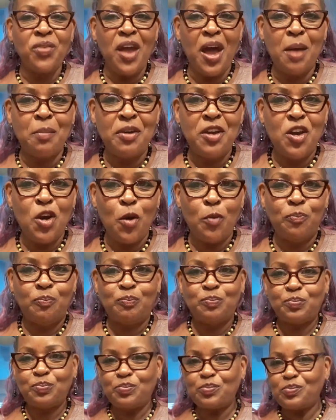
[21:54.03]
I'm here.
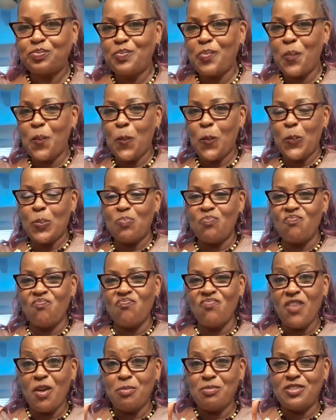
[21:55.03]

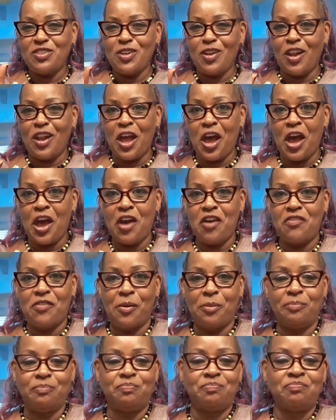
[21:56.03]
Still alive.
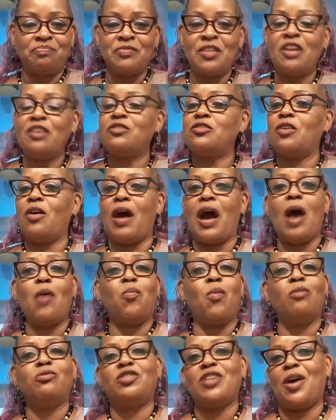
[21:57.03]
So
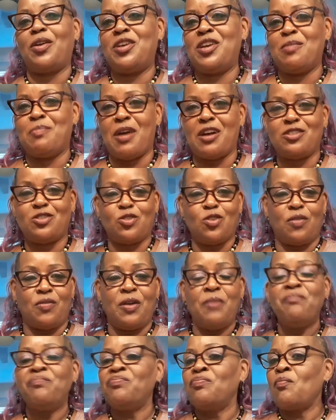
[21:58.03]
I want y'all to hear my
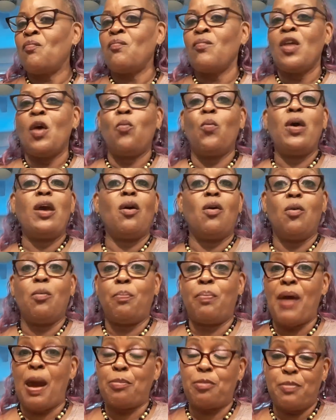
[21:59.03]
story. We're going to
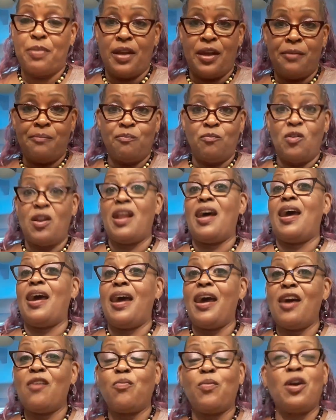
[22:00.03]
probably
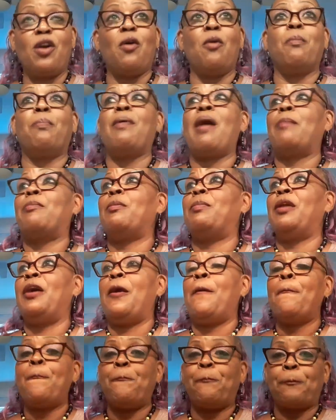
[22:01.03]
laugh. We're going to
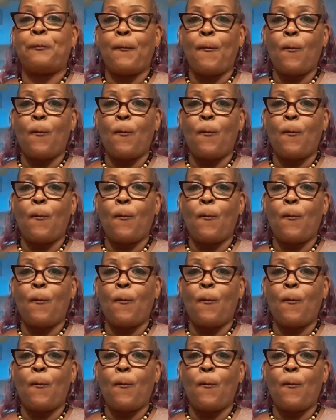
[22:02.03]
probably